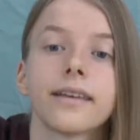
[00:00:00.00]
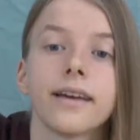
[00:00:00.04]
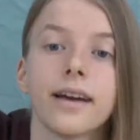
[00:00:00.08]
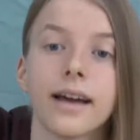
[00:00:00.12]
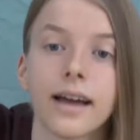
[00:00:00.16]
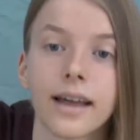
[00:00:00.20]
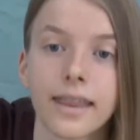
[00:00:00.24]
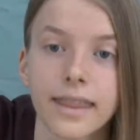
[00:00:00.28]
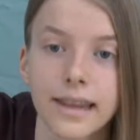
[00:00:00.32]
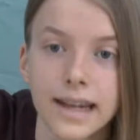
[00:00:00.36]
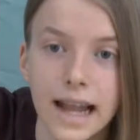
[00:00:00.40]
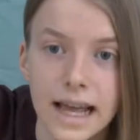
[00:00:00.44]

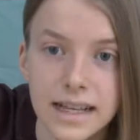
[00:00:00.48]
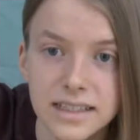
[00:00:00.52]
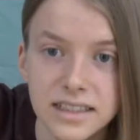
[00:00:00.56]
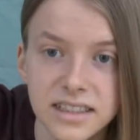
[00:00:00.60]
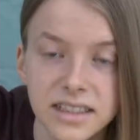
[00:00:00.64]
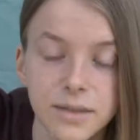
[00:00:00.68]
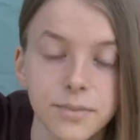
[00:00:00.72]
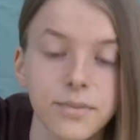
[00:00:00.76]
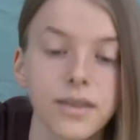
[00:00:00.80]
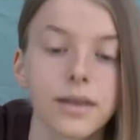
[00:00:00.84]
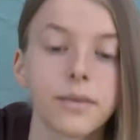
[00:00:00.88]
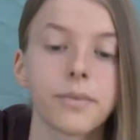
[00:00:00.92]
the last
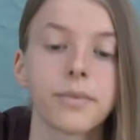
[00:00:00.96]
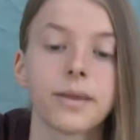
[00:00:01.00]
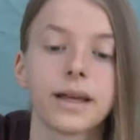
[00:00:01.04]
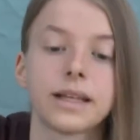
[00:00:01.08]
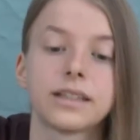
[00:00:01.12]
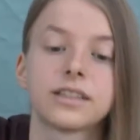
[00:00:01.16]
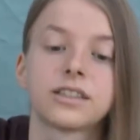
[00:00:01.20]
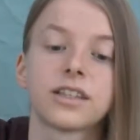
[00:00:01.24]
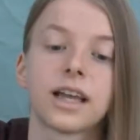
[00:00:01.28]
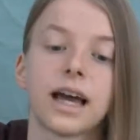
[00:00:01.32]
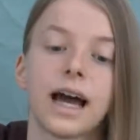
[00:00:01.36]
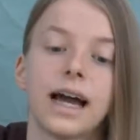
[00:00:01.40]
symptom
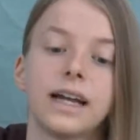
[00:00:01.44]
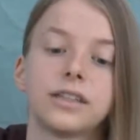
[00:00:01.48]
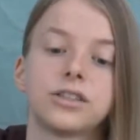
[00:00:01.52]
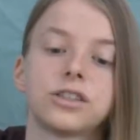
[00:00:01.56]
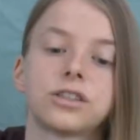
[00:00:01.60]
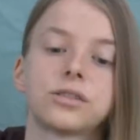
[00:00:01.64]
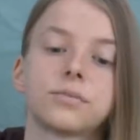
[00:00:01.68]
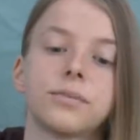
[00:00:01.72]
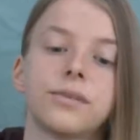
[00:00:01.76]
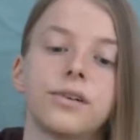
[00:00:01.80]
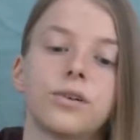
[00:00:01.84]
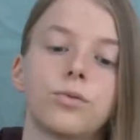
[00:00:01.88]
that I
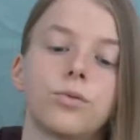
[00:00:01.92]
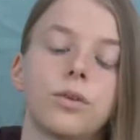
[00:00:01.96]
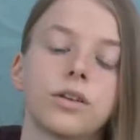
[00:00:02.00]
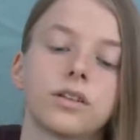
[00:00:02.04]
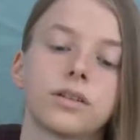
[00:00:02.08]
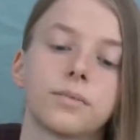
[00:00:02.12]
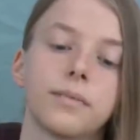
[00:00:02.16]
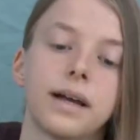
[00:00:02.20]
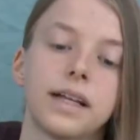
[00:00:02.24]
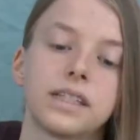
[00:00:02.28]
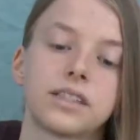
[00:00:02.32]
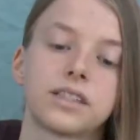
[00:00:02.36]
just want
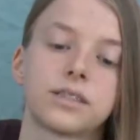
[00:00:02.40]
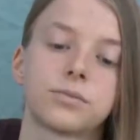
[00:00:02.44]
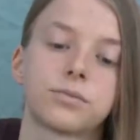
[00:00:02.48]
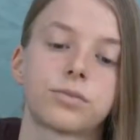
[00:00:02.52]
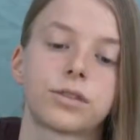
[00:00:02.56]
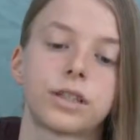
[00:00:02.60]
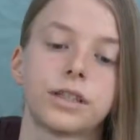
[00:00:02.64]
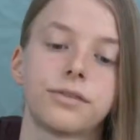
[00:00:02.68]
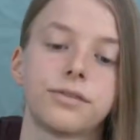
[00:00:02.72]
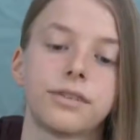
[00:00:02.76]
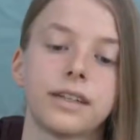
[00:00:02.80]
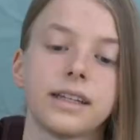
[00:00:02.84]
to mention
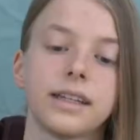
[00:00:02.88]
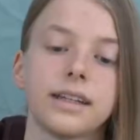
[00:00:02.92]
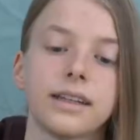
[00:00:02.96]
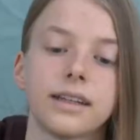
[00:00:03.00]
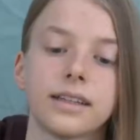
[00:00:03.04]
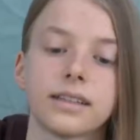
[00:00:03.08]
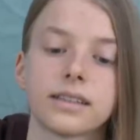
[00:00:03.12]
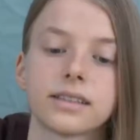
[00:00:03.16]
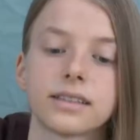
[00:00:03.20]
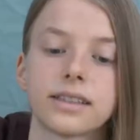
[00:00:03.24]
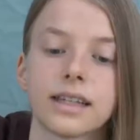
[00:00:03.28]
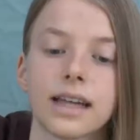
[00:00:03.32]
briefly
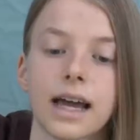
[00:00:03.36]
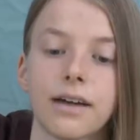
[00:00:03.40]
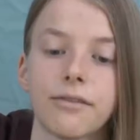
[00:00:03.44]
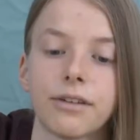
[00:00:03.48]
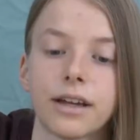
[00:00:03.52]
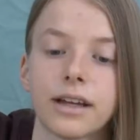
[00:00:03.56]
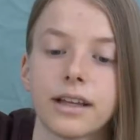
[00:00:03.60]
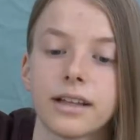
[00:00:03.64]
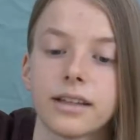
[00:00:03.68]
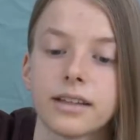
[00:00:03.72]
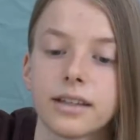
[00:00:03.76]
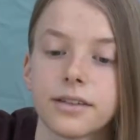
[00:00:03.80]
is
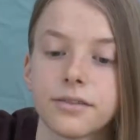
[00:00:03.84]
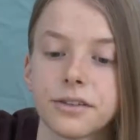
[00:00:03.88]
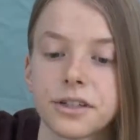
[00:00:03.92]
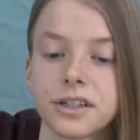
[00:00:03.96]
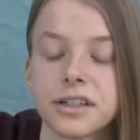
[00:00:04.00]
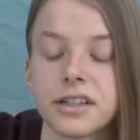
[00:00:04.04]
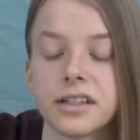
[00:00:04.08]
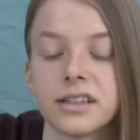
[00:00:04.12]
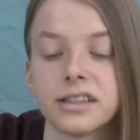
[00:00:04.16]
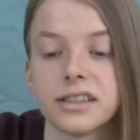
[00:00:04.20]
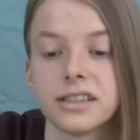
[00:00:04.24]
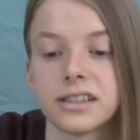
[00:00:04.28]
having
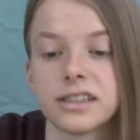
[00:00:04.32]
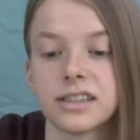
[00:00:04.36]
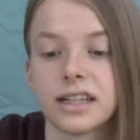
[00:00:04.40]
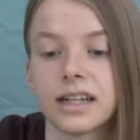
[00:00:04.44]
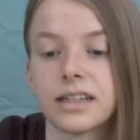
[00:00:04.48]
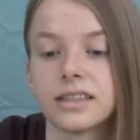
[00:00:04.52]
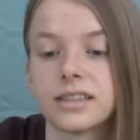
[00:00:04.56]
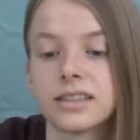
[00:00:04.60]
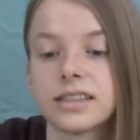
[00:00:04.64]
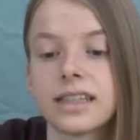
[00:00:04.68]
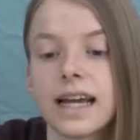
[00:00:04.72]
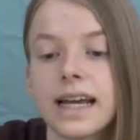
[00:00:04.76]
difficulties in
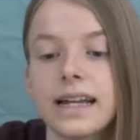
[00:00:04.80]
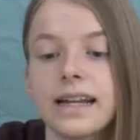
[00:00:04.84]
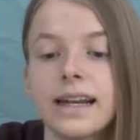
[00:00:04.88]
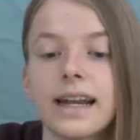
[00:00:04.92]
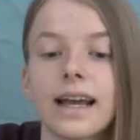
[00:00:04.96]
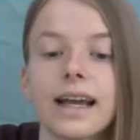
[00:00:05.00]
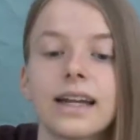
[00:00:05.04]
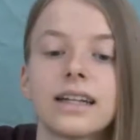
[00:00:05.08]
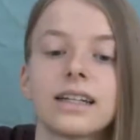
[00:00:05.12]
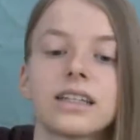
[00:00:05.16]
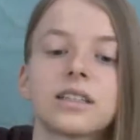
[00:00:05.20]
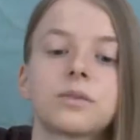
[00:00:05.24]

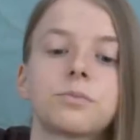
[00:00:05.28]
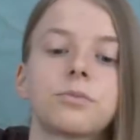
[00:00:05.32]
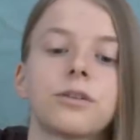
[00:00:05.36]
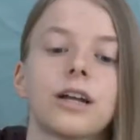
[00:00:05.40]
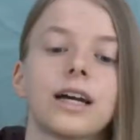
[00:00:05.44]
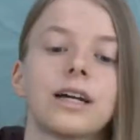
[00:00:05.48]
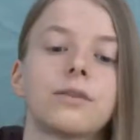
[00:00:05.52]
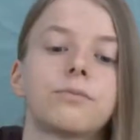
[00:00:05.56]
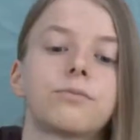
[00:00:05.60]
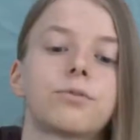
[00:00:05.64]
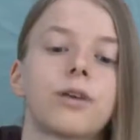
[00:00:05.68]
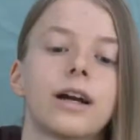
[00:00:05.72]
understanding and
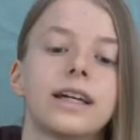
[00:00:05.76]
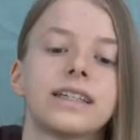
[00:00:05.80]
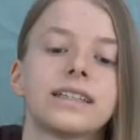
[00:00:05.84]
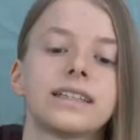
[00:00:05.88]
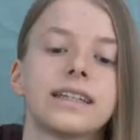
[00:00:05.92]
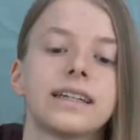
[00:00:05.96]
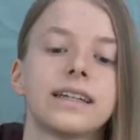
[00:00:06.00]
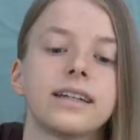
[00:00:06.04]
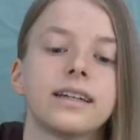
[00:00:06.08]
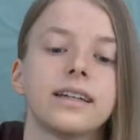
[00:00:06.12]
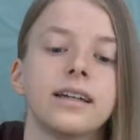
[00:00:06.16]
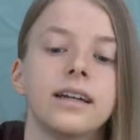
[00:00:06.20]

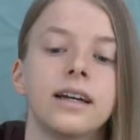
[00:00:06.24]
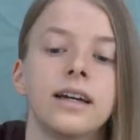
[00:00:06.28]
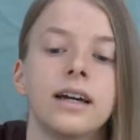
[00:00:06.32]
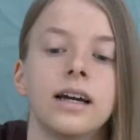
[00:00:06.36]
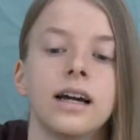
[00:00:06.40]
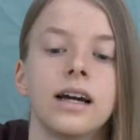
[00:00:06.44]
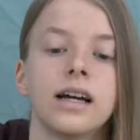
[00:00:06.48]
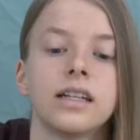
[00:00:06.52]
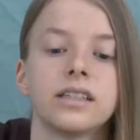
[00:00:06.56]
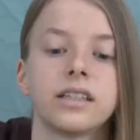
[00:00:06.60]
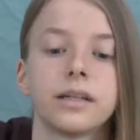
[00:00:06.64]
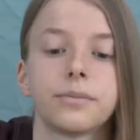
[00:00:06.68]
expressing
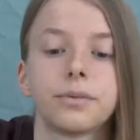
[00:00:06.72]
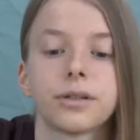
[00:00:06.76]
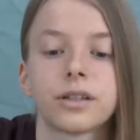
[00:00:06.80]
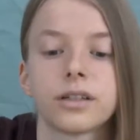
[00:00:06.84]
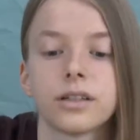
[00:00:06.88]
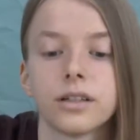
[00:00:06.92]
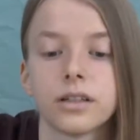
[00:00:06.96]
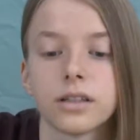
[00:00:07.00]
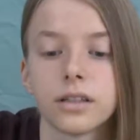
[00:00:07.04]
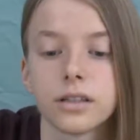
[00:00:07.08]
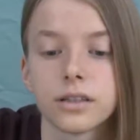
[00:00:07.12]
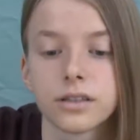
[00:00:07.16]

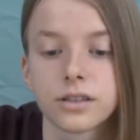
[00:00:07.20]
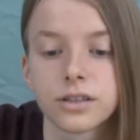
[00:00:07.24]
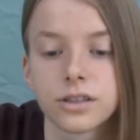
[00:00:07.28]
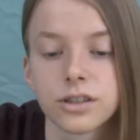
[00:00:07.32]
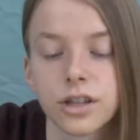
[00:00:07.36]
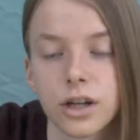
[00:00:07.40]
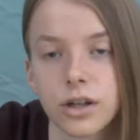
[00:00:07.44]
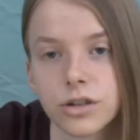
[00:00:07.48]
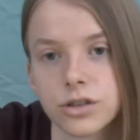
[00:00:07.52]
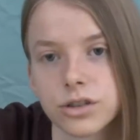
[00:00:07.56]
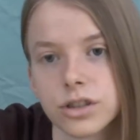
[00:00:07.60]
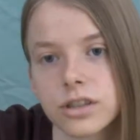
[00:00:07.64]
typical
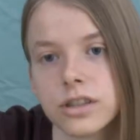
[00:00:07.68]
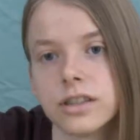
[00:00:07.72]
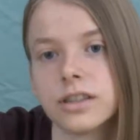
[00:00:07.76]
social